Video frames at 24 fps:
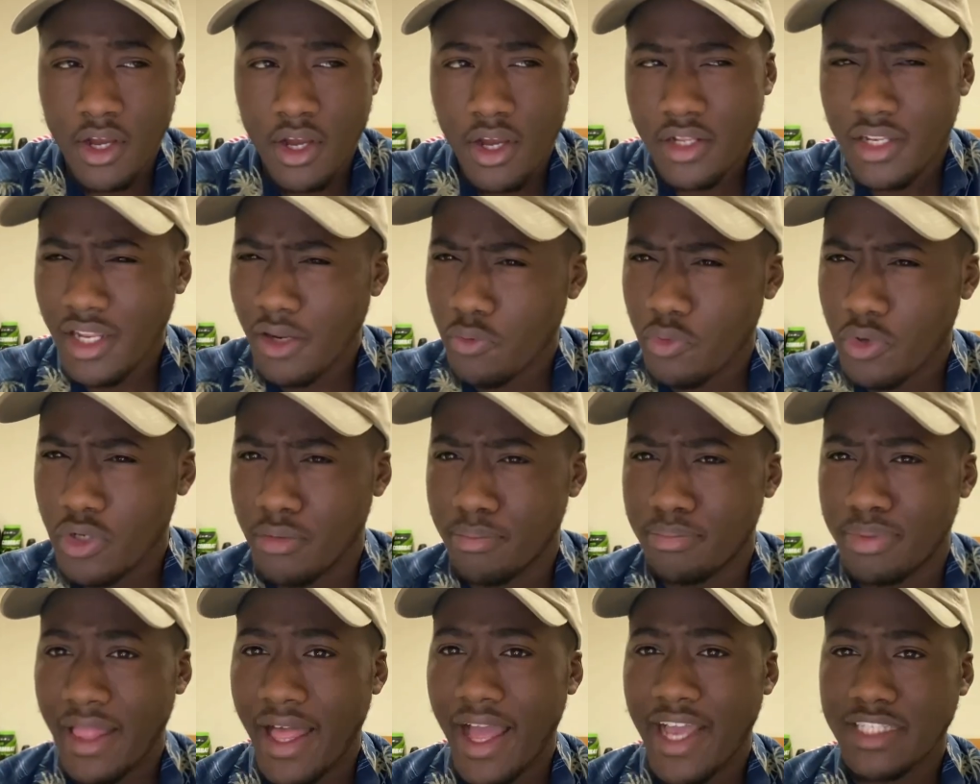not really
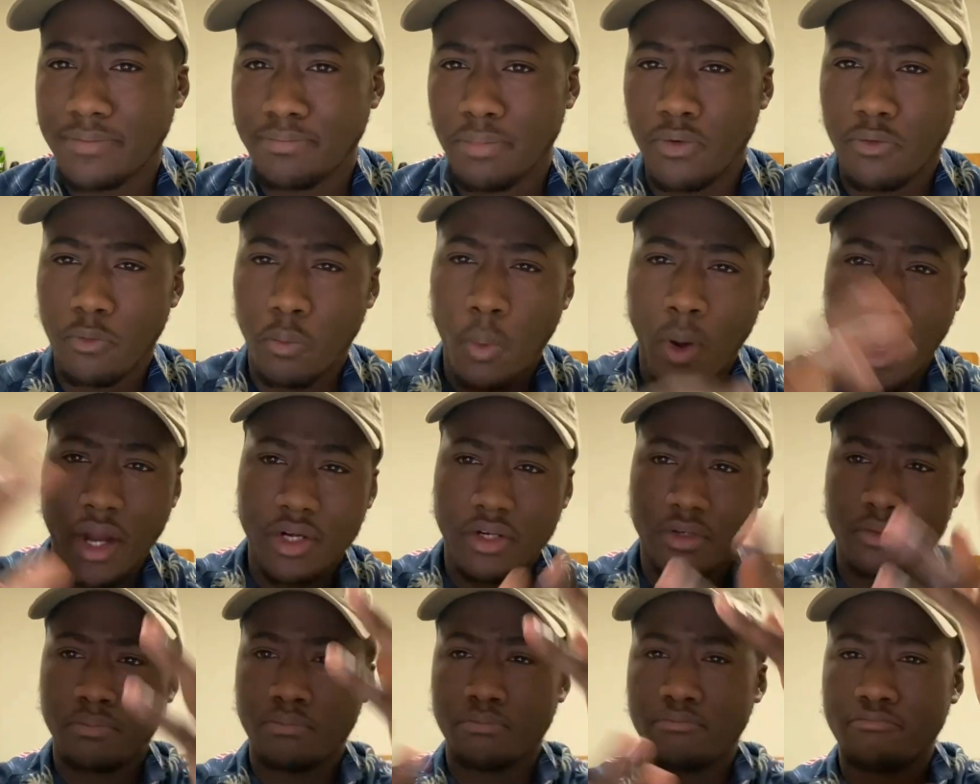blast, but
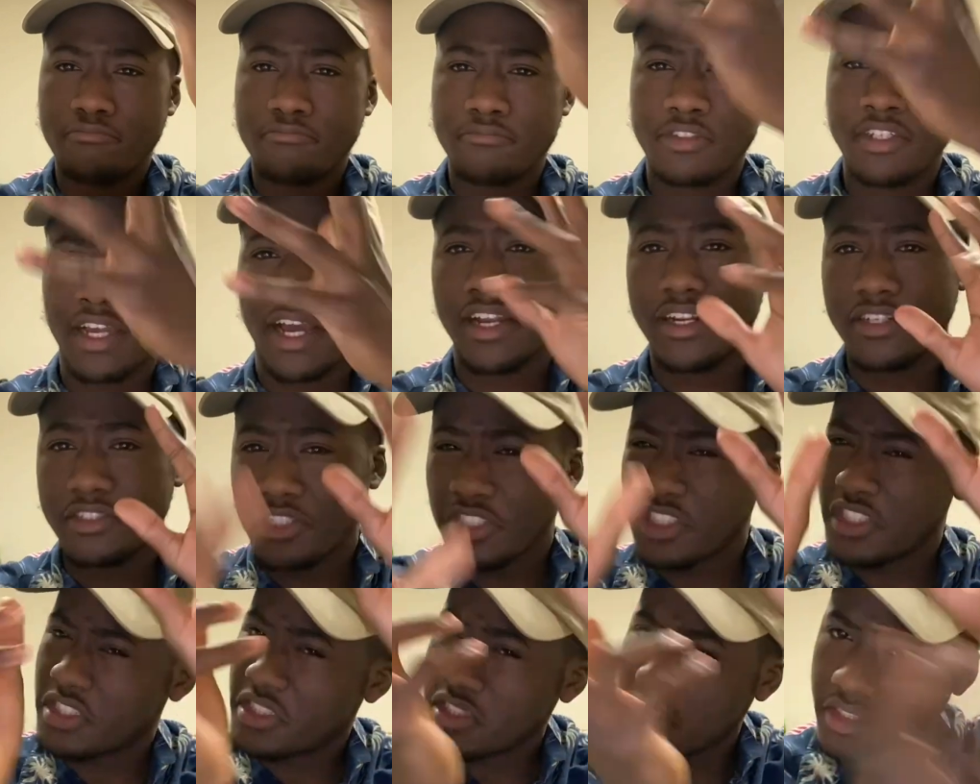Wanda kind of
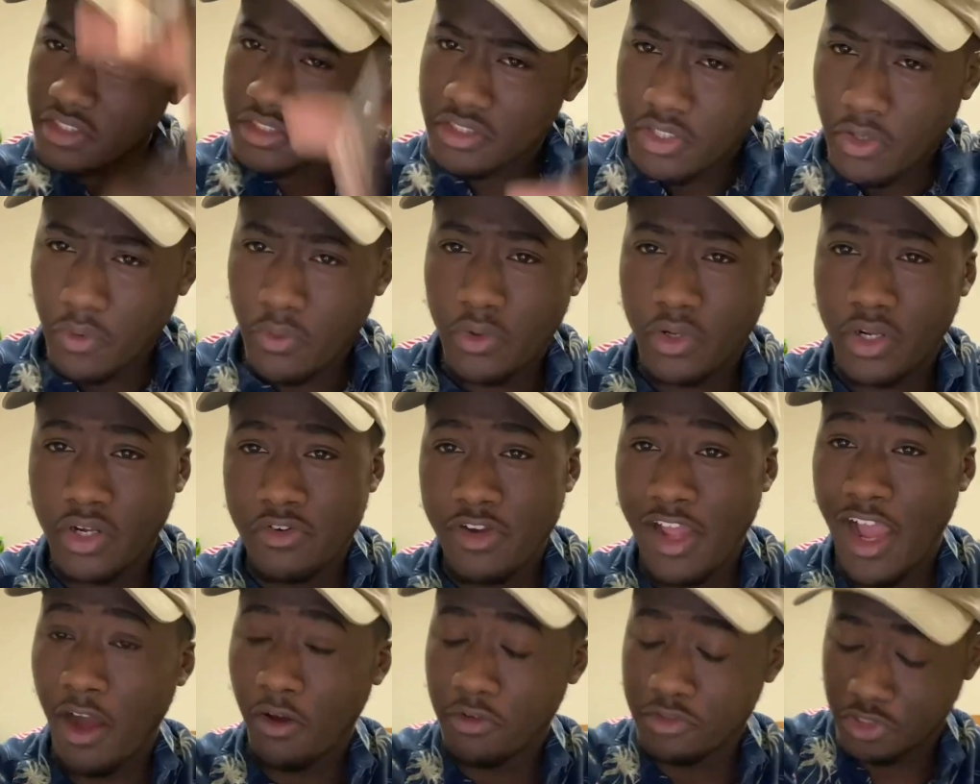just turned her
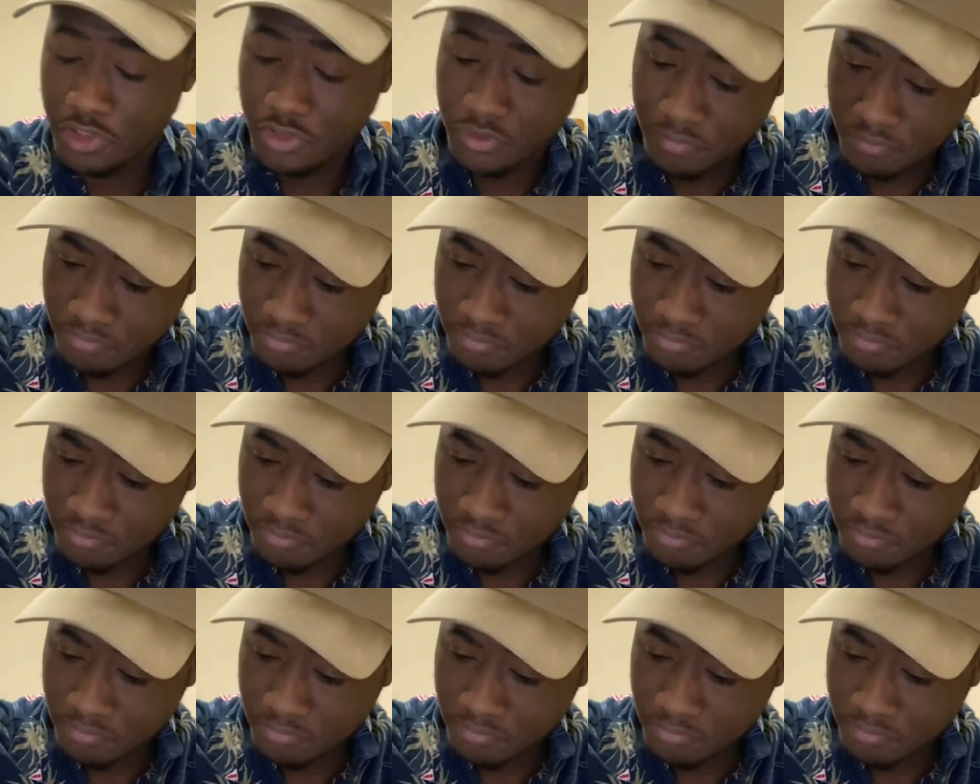down. She,